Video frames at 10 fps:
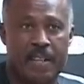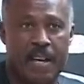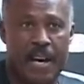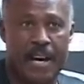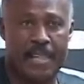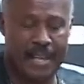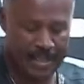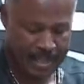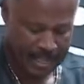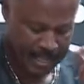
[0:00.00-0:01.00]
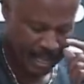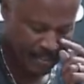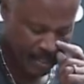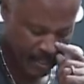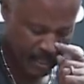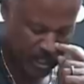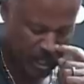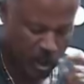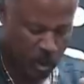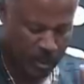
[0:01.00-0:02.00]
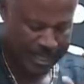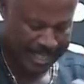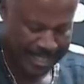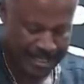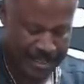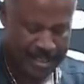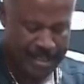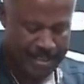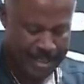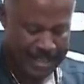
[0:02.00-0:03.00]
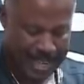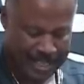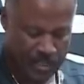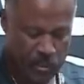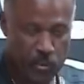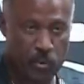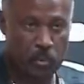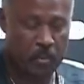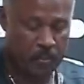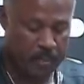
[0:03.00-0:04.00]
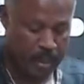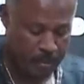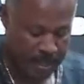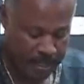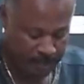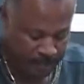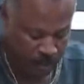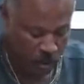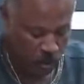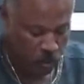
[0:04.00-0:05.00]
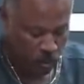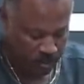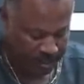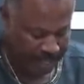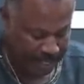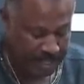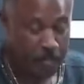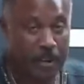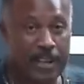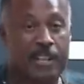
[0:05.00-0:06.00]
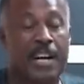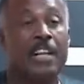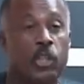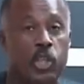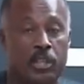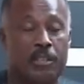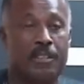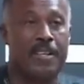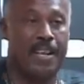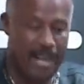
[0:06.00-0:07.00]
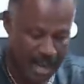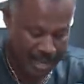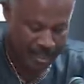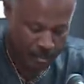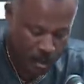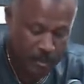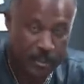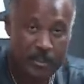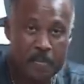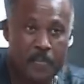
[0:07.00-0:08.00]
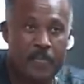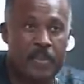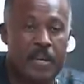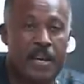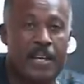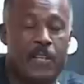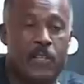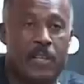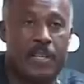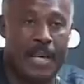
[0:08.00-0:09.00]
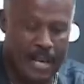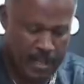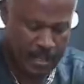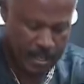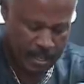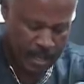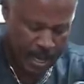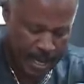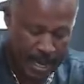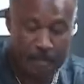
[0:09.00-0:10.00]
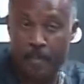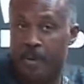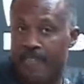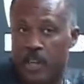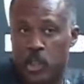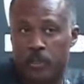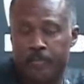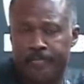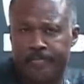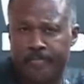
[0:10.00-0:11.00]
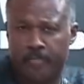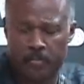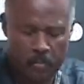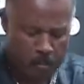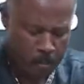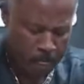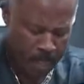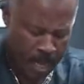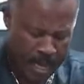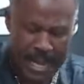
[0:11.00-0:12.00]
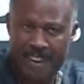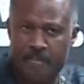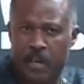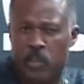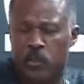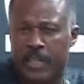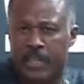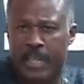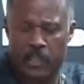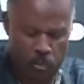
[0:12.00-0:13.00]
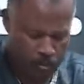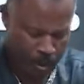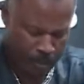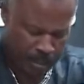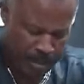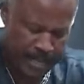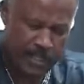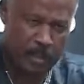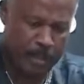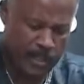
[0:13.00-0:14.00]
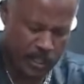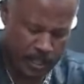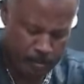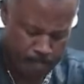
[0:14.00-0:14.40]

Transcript: I think that the evidence is not always clear that that is true. But the view within the player culture at the moment is that I am a professional. I have my own intellectual property rights and my skill.